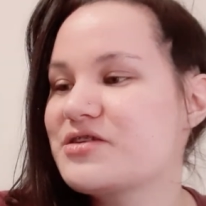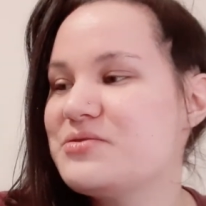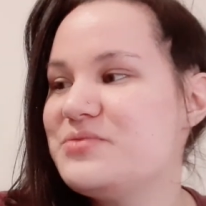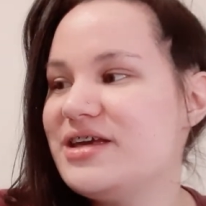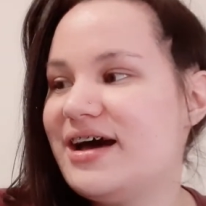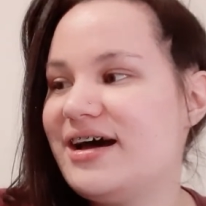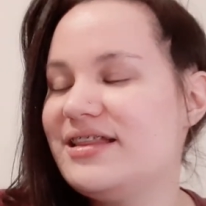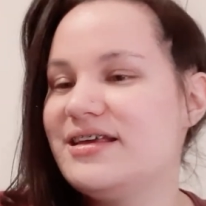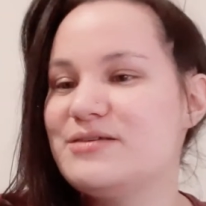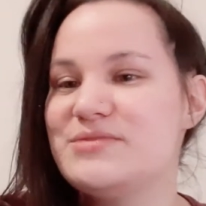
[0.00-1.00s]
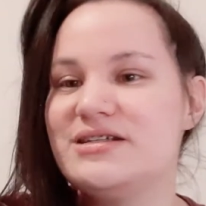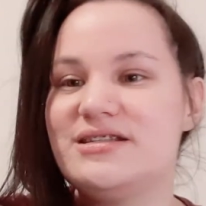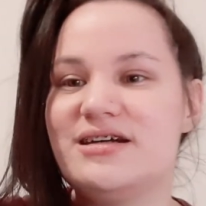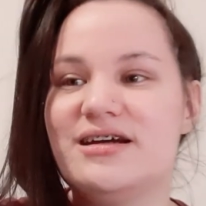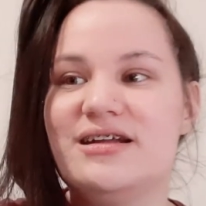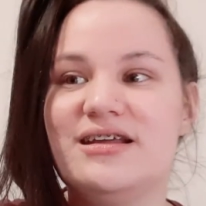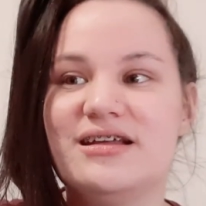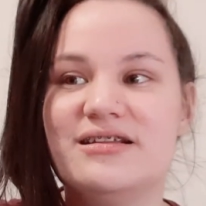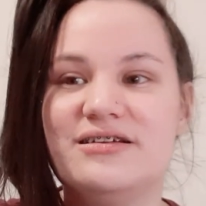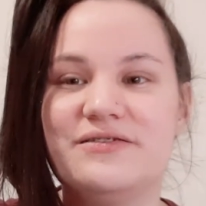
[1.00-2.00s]
But yeah, I think I'm going to start in
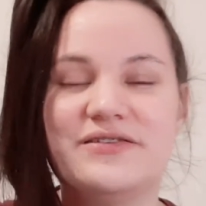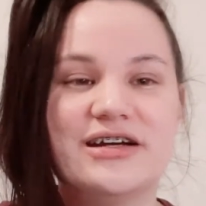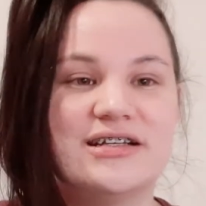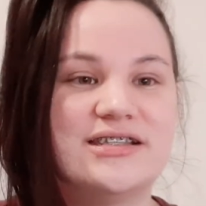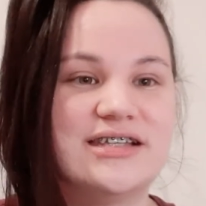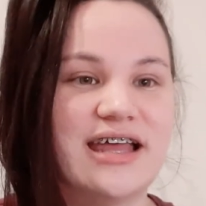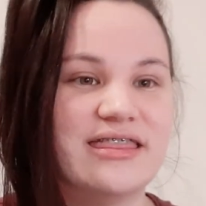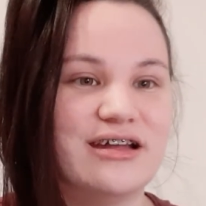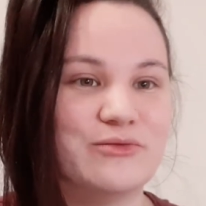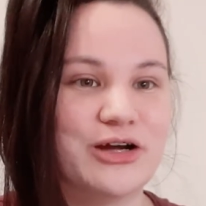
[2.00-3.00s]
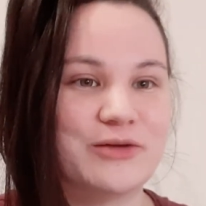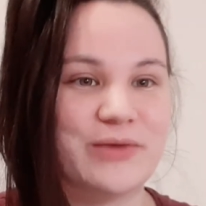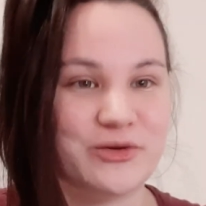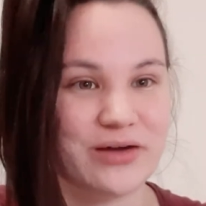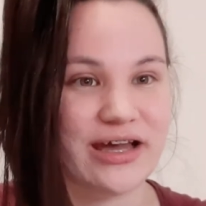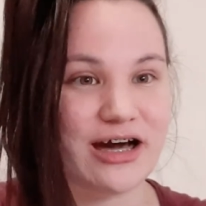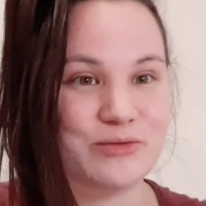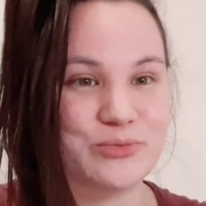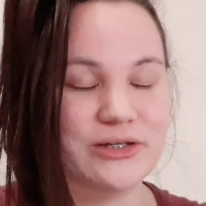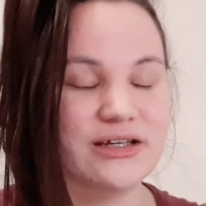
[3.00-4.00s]
England first and then work my way
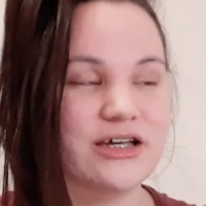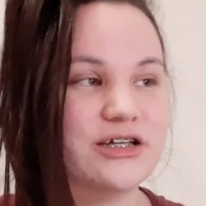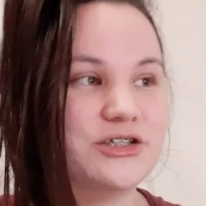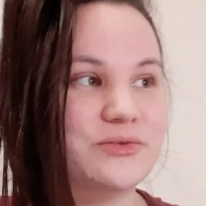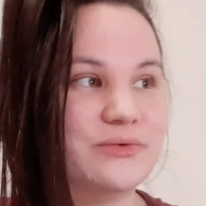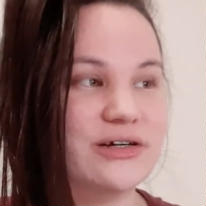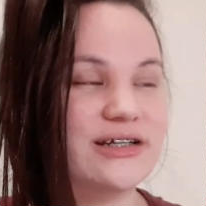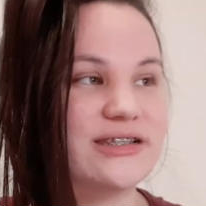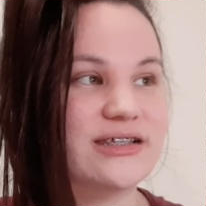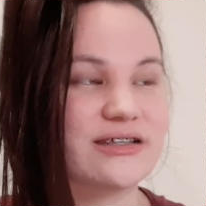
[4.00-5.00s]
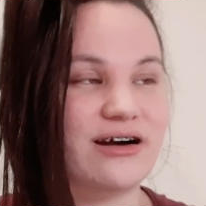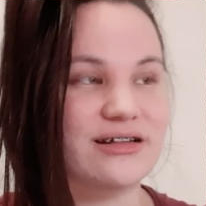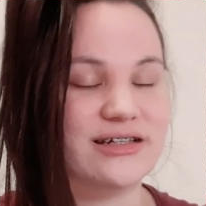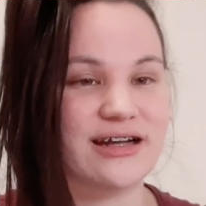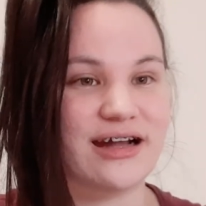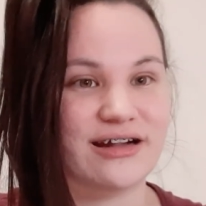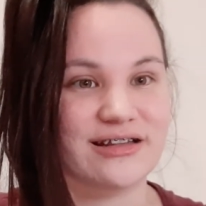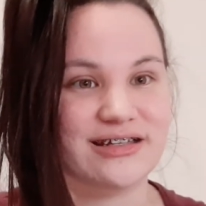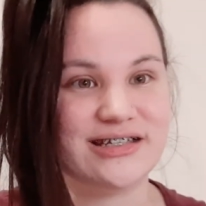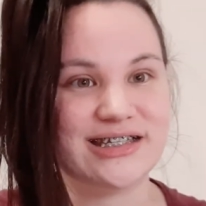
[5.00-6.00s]
up towards Scotland and
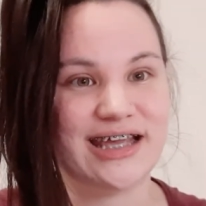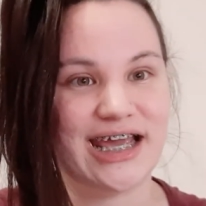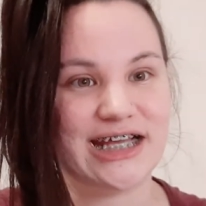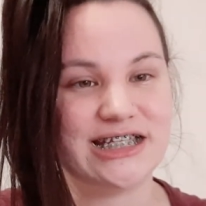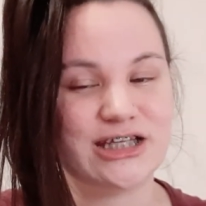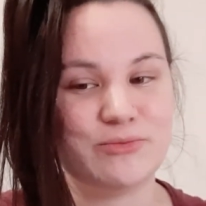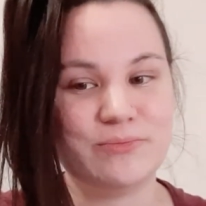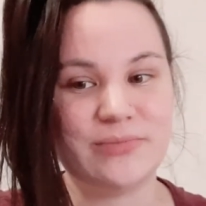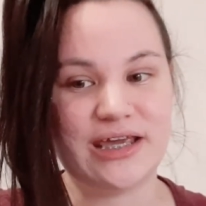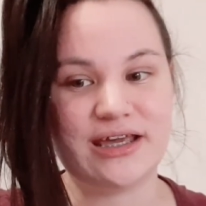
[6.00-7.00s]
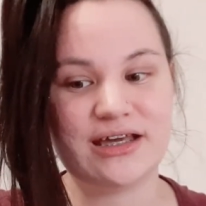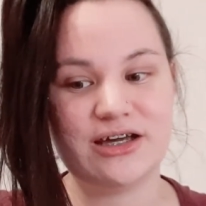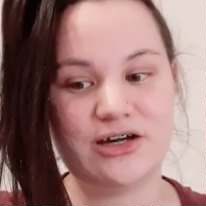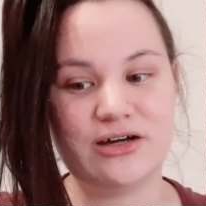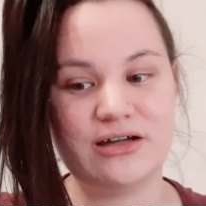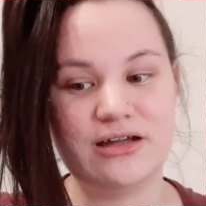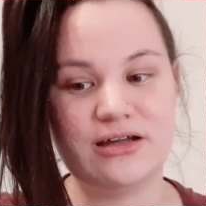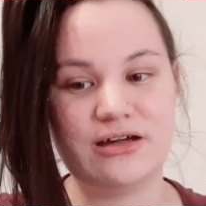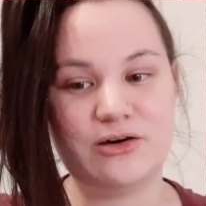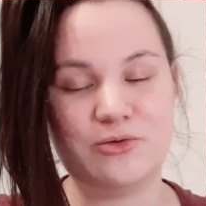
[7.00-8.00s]
Ireland and make
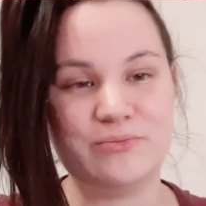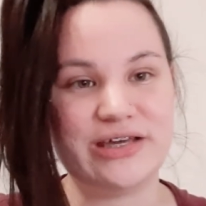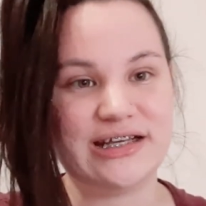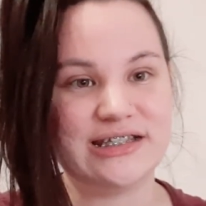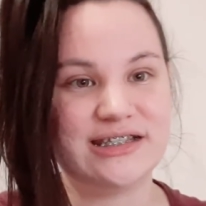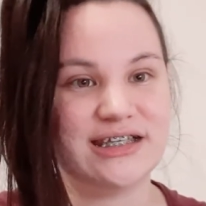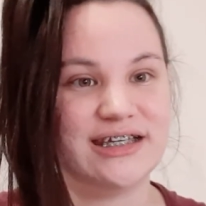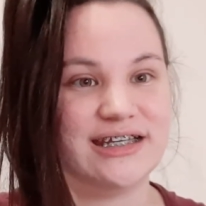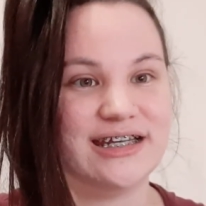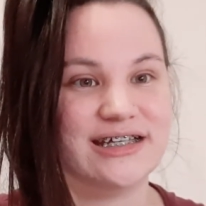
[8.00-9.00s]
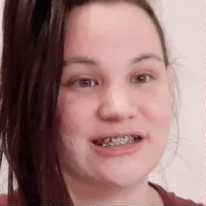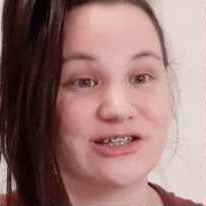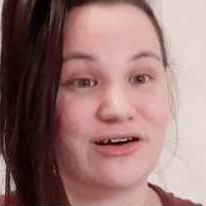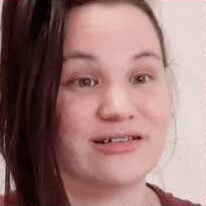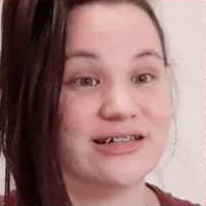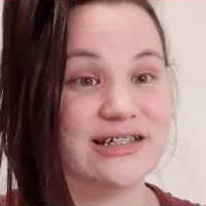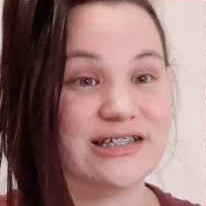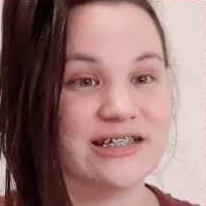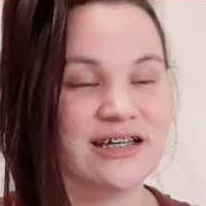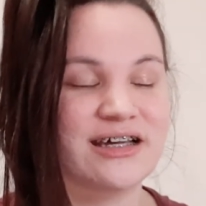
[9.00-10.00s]
home base in
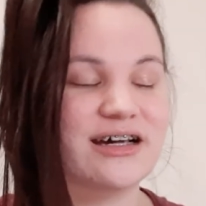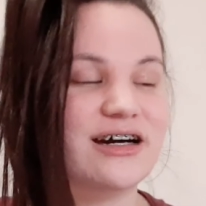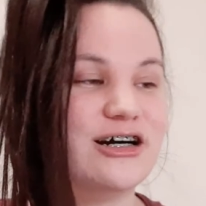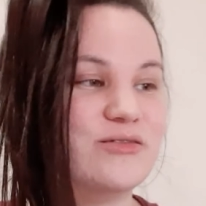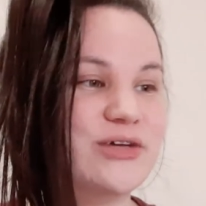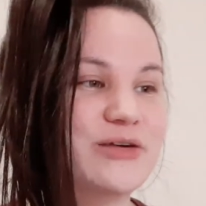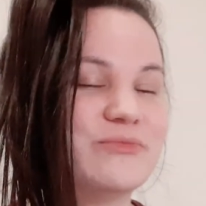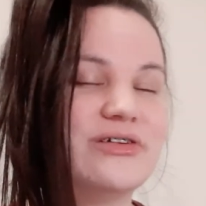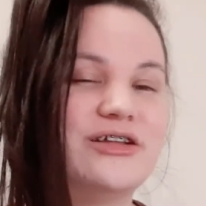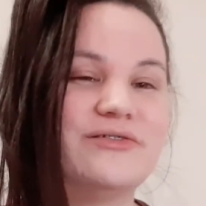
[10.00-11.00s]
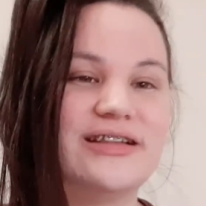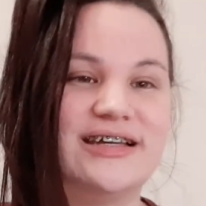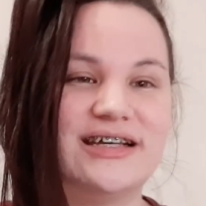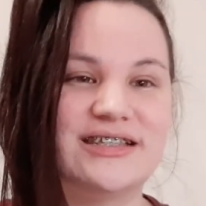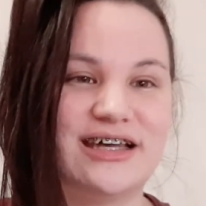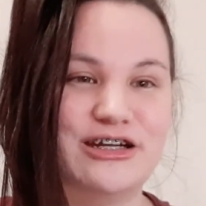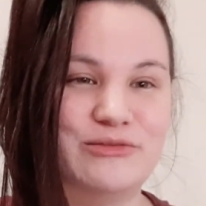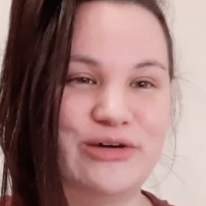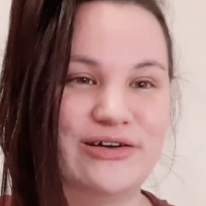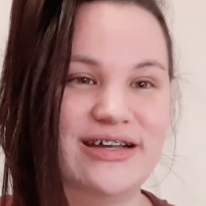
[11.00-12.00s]
Scotland. And I'm really, really excited
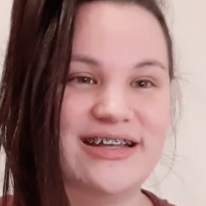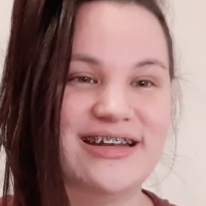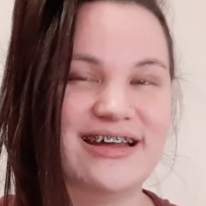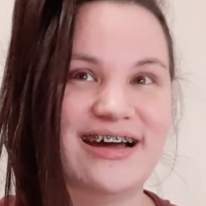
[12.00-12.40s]
about it.